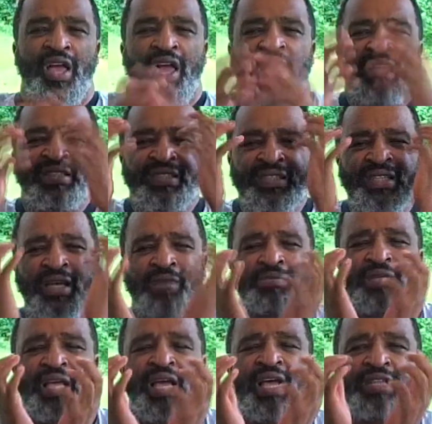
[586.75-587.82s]
And
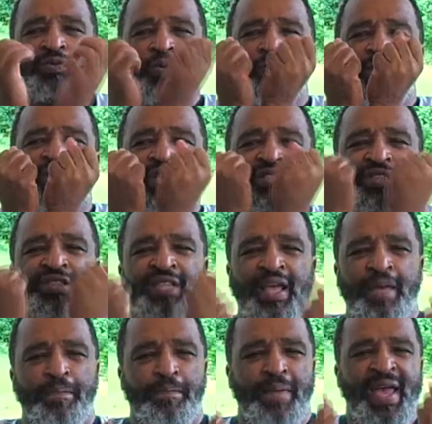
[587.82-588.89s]
sometimes when we just
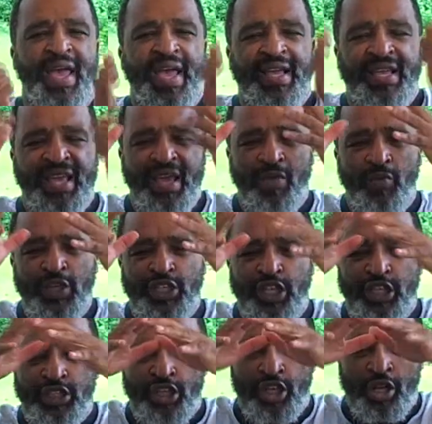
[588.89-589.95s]
step back and we
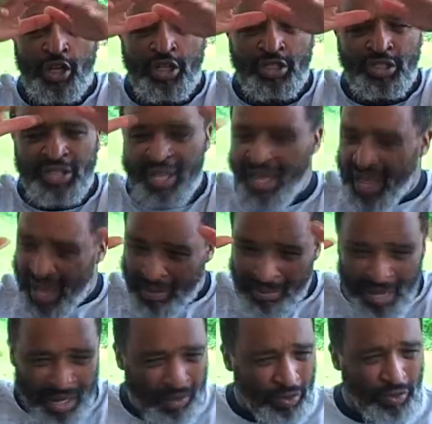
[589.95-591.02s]
just say, I'm
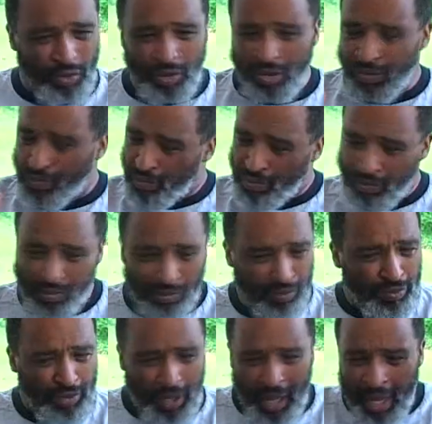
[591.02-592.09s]
just
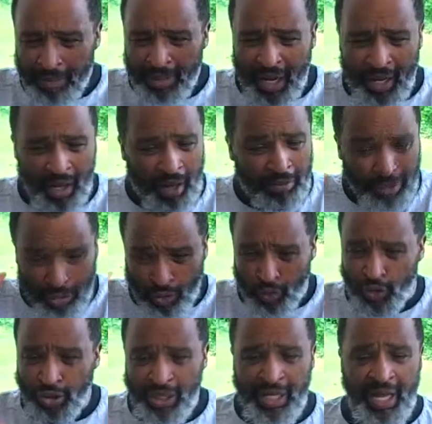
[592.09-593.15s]
going
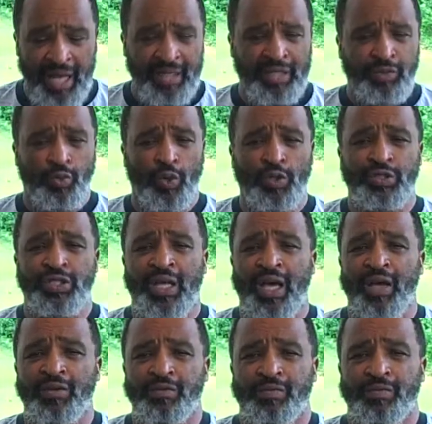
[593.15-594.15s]
to see how this works out.